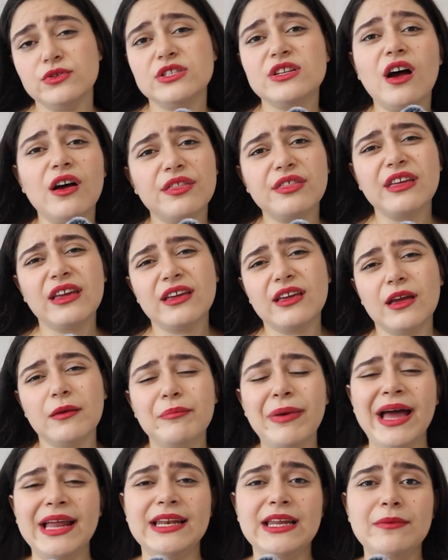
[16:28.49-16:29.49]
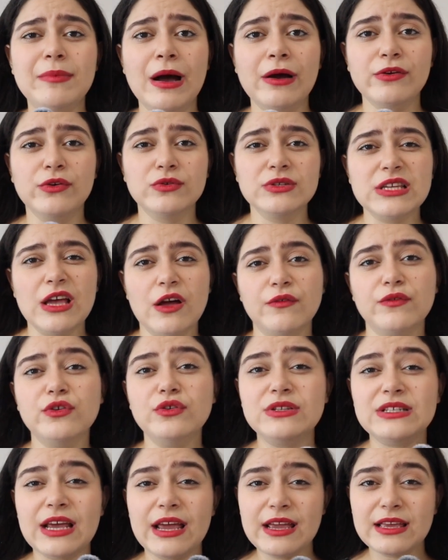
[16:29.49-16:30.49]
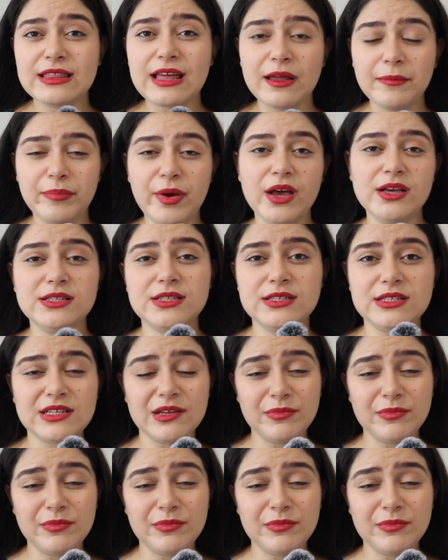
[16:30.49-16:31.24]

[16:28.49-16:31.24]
start thinking badly about yourself. You take that person's